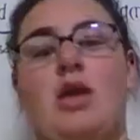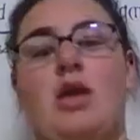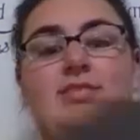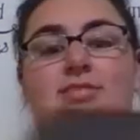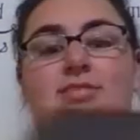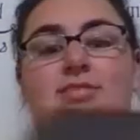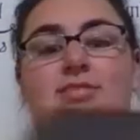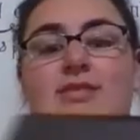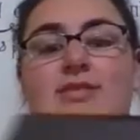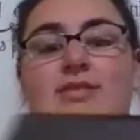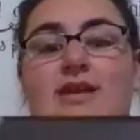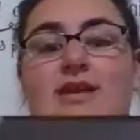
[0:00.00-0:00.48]

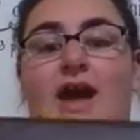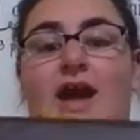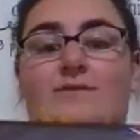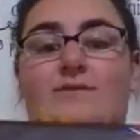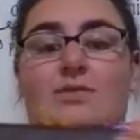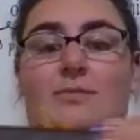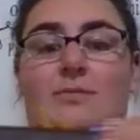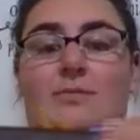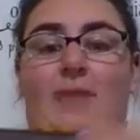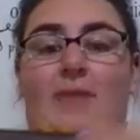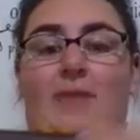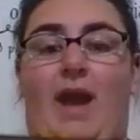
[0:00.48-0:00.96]
They have the
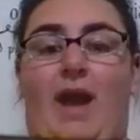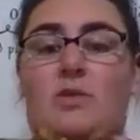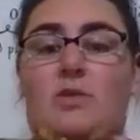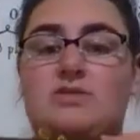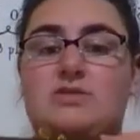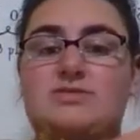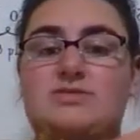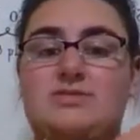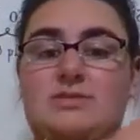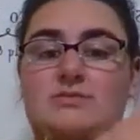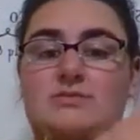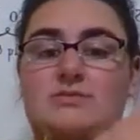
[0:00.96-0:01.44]
back
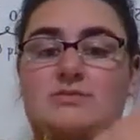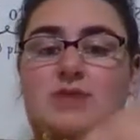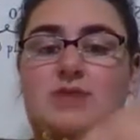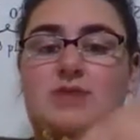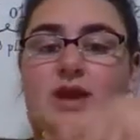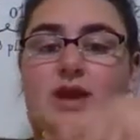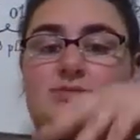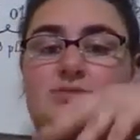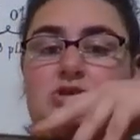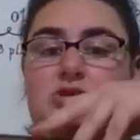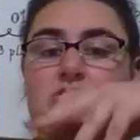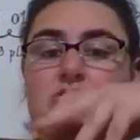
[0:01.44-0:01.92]
one
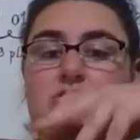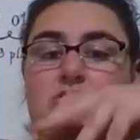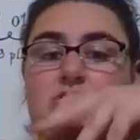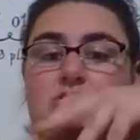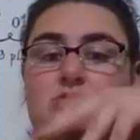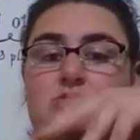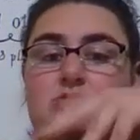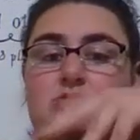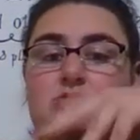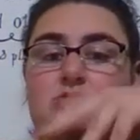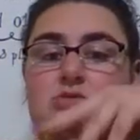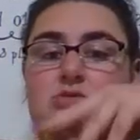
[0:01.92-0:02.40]
sometimes too. You
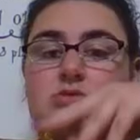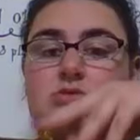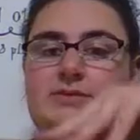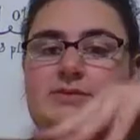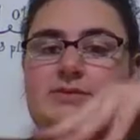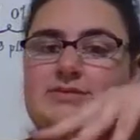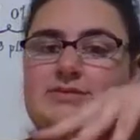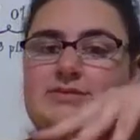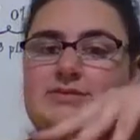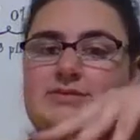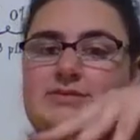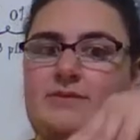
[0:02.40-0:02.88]
can put
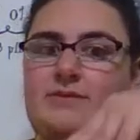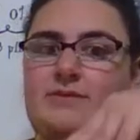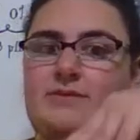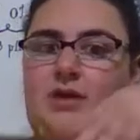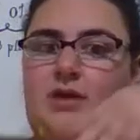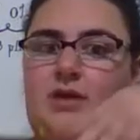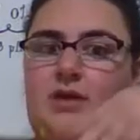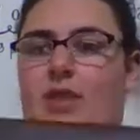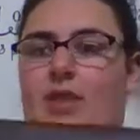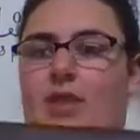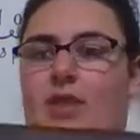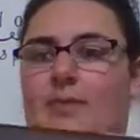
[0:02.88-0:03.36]
stuff on the
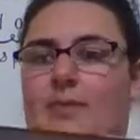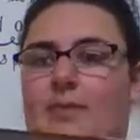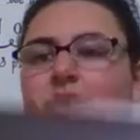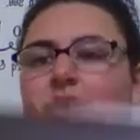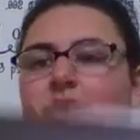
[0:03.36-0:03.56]
back too.